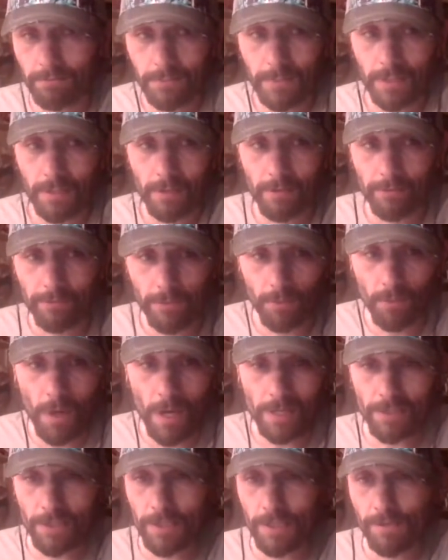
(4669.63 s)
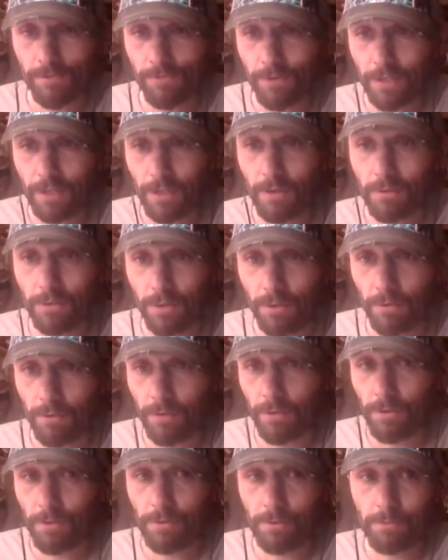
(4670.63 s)
If you're watching this video,
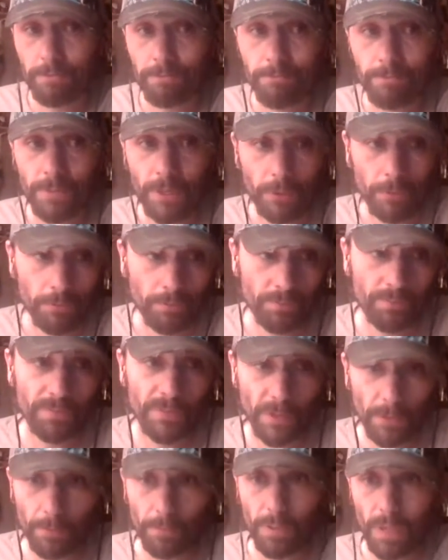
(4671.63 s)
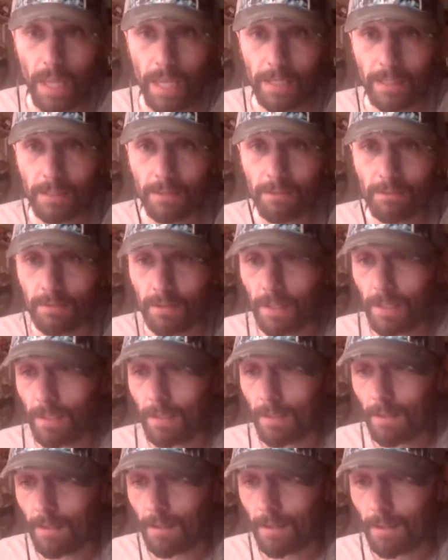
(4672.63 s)
you're playing
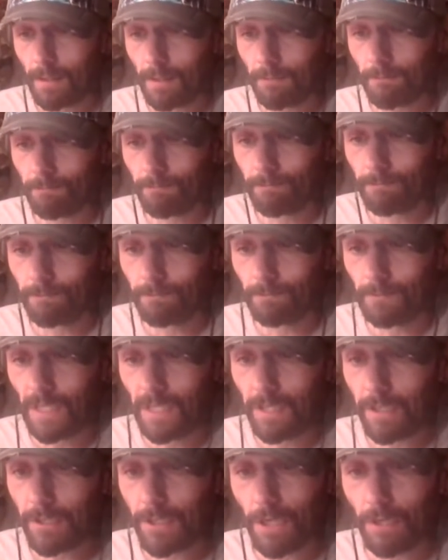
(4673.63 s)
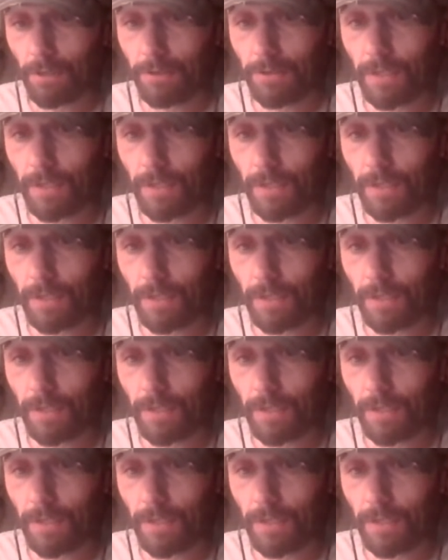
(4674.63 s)
NHL